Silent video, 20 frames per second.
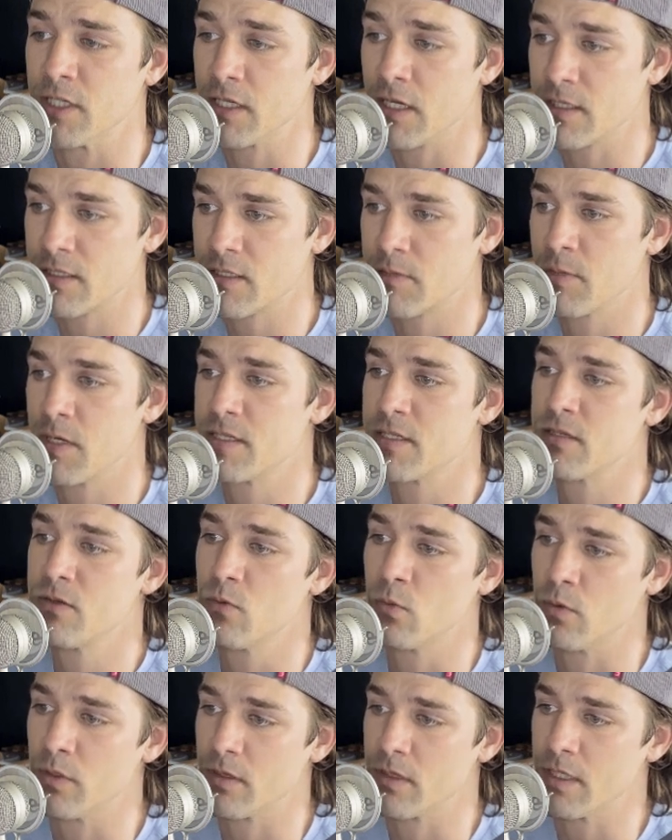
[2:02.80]
customize it
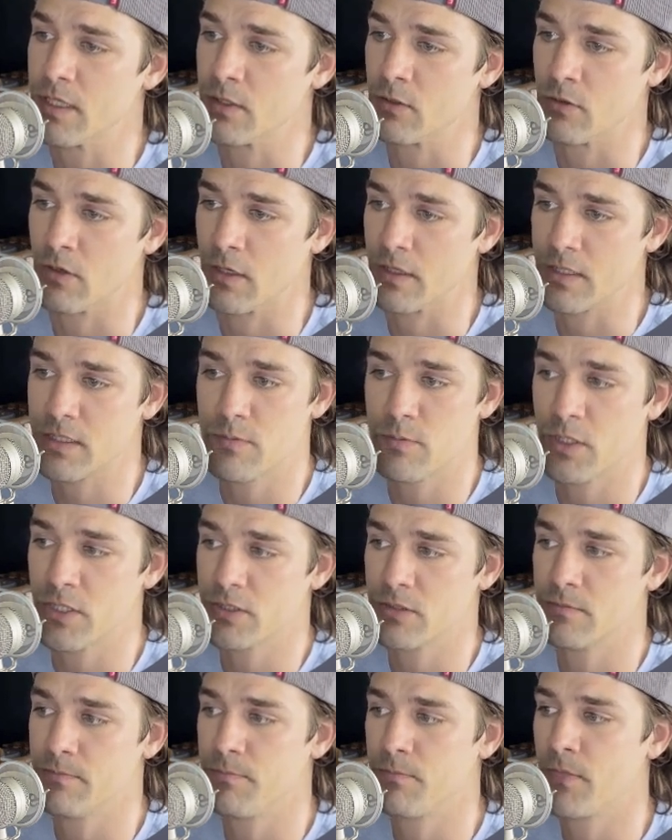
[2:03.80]
with a cron
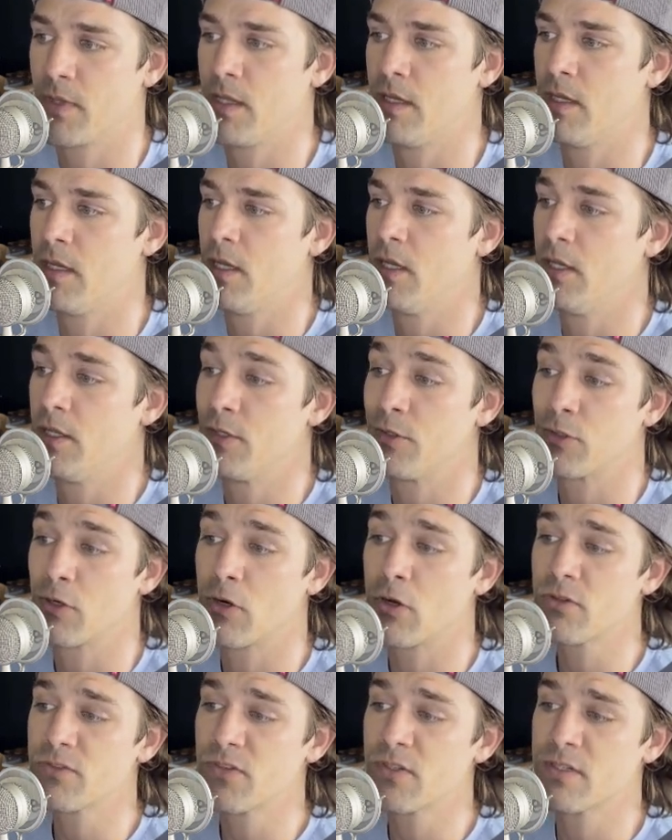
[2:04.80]
expression. You can
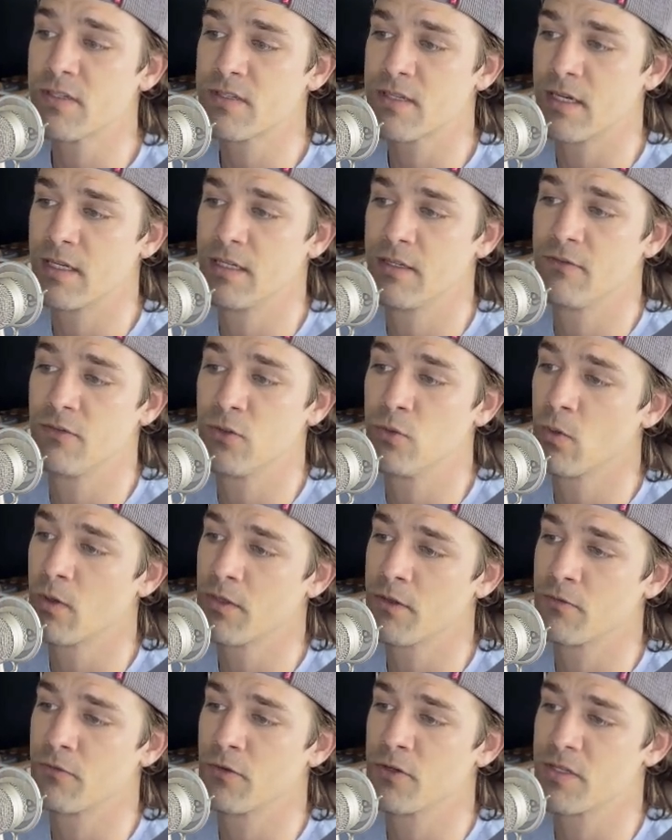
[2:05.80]
also decide if you want
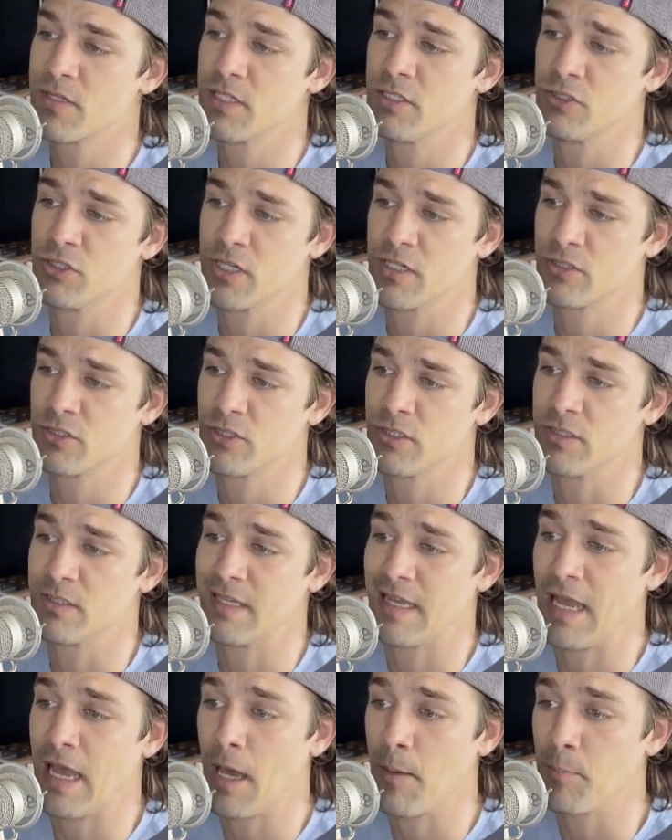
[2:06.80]
the first ingestion to
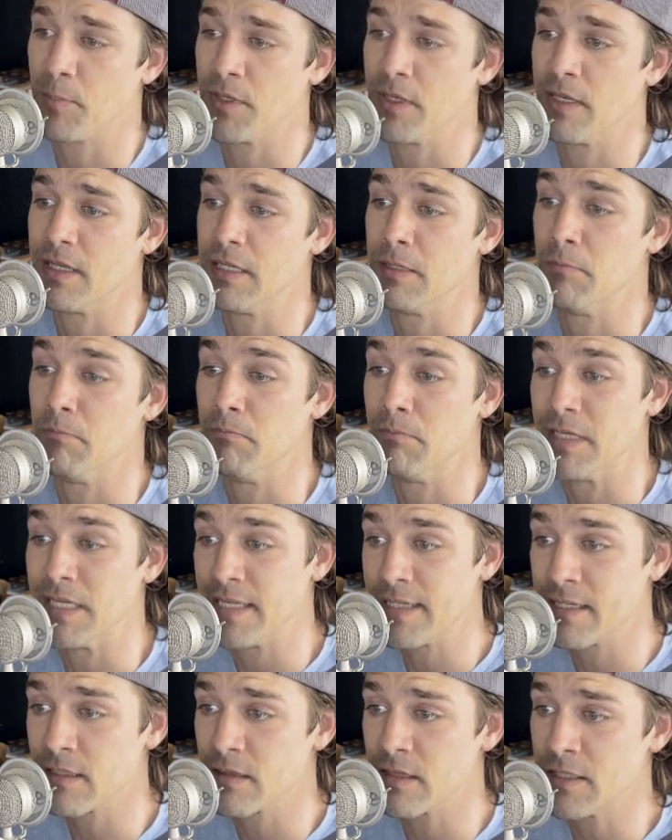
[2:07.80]
happen
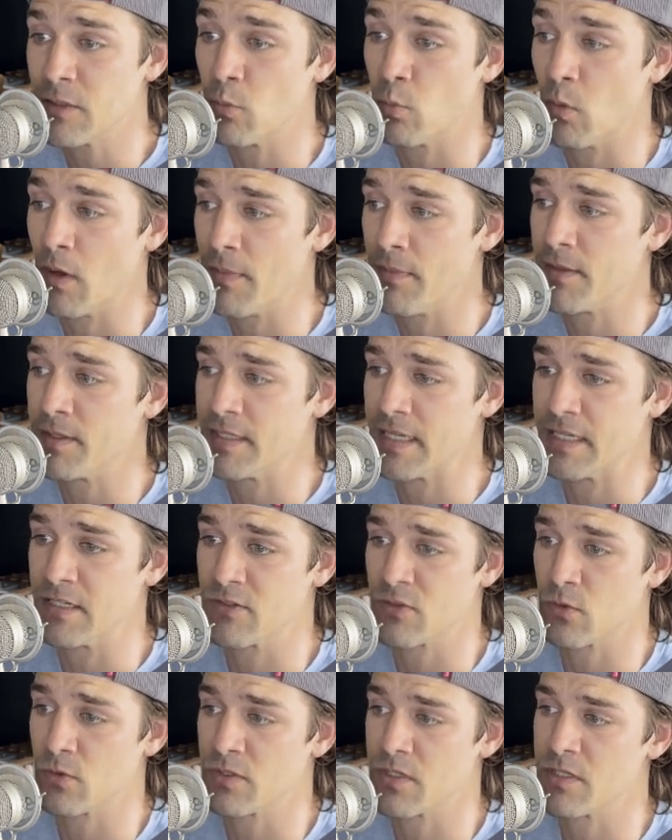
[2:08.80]
immediately when the data
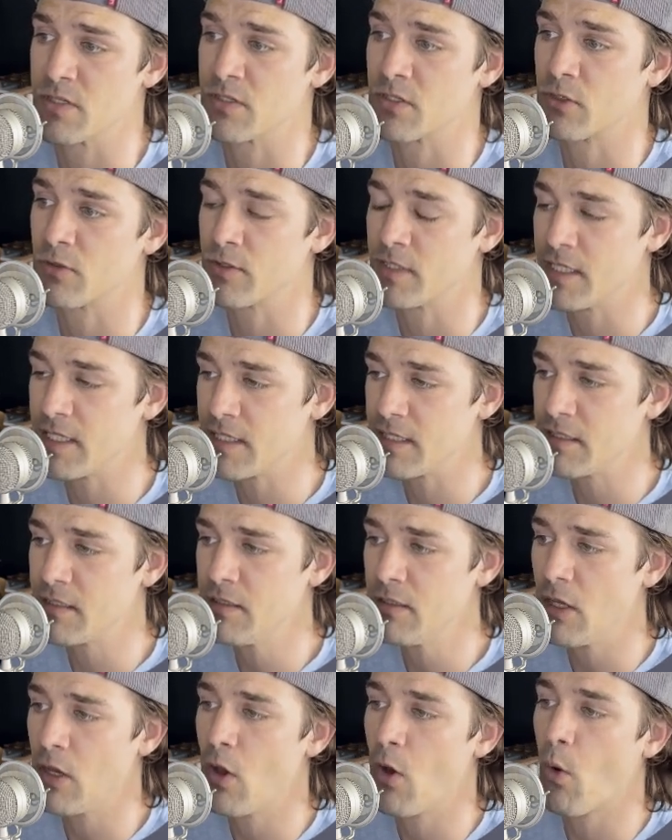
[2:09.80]
source is created,
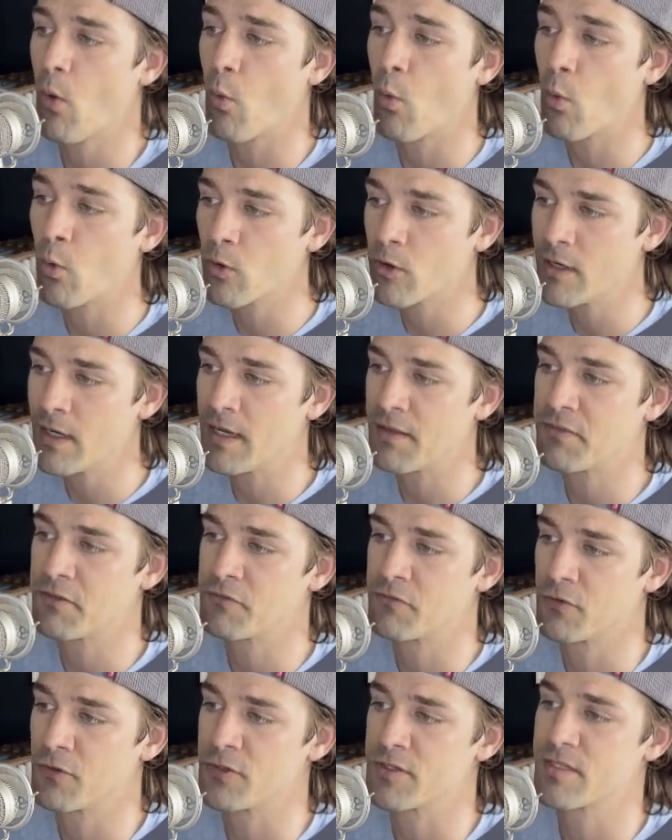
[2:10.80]
or at the
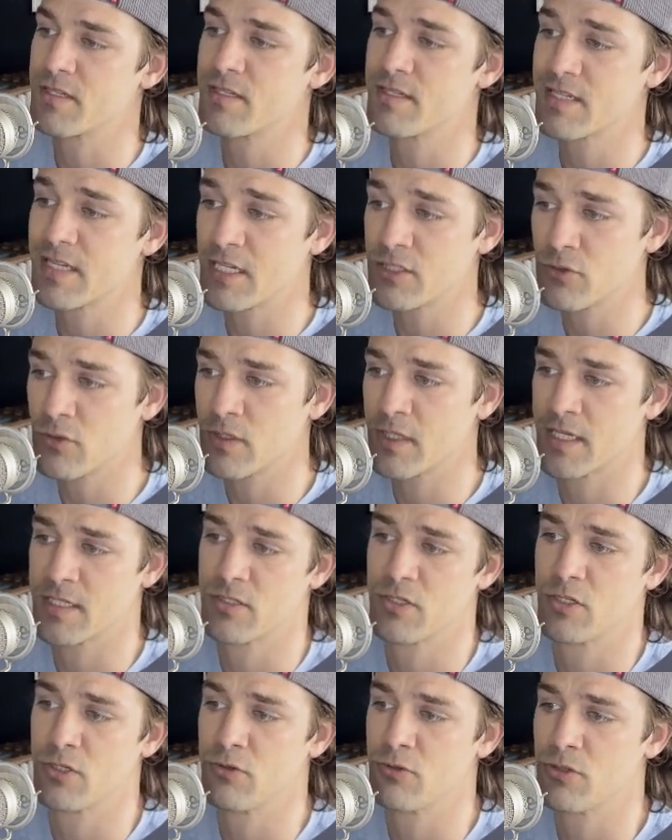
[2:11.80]
first scheduled
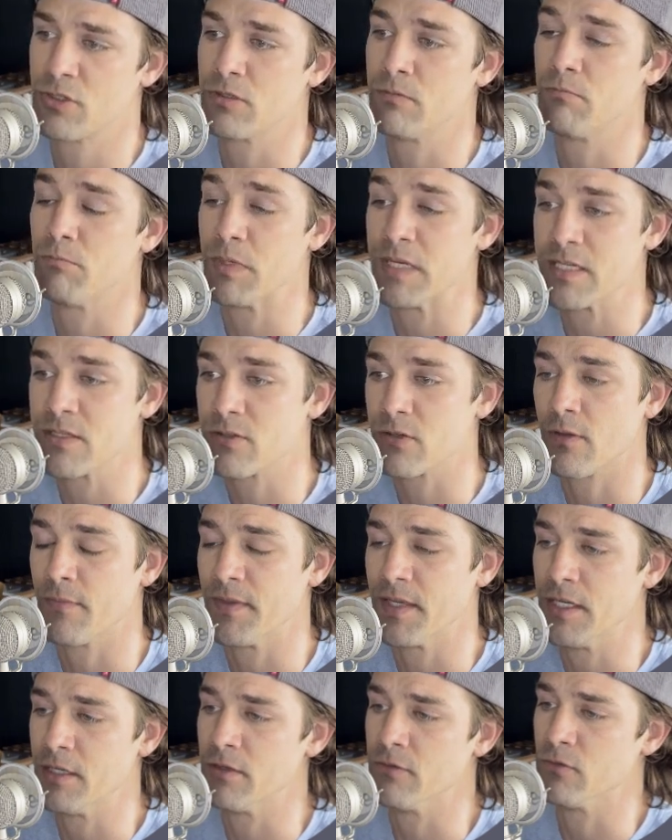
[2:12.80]
execution based on
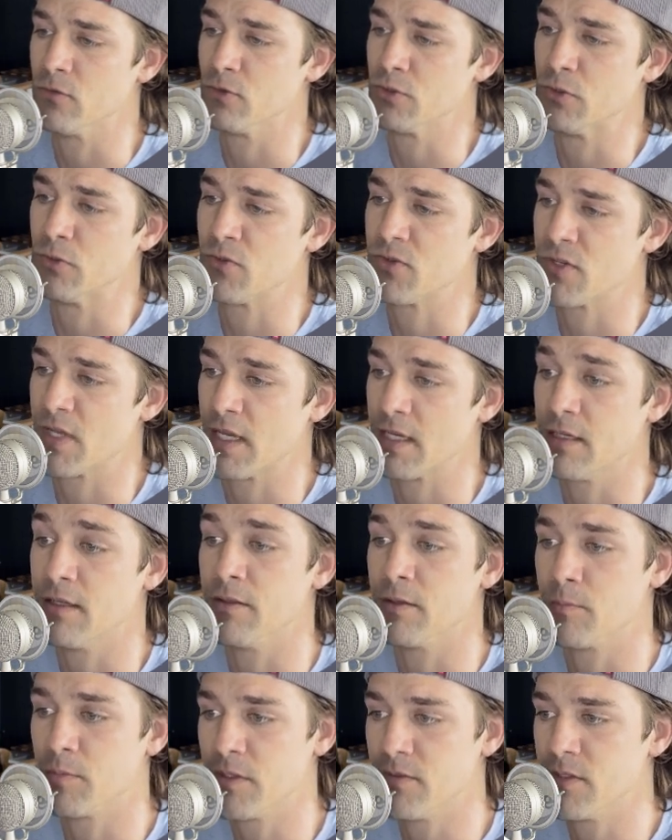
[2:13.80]
the interval you set in
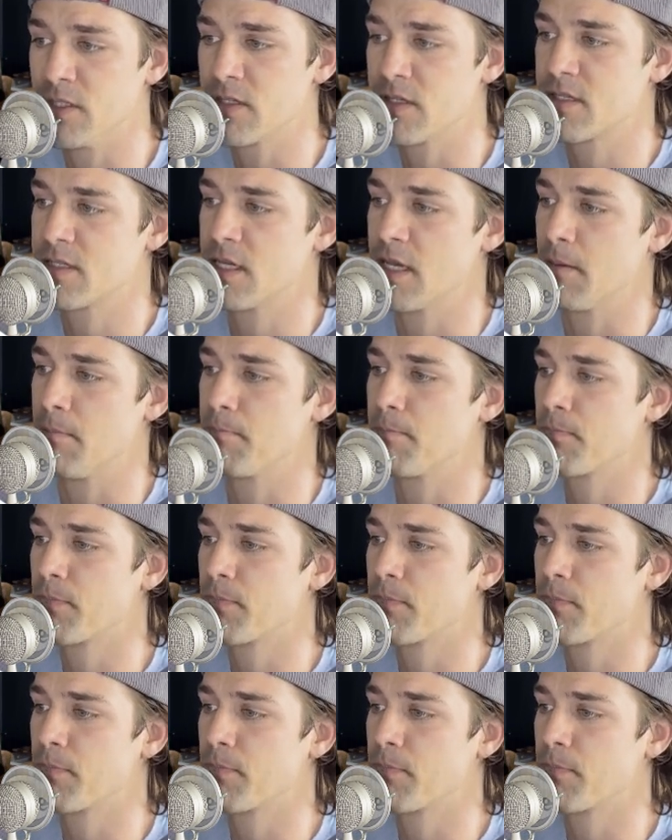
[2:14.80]
the previous step.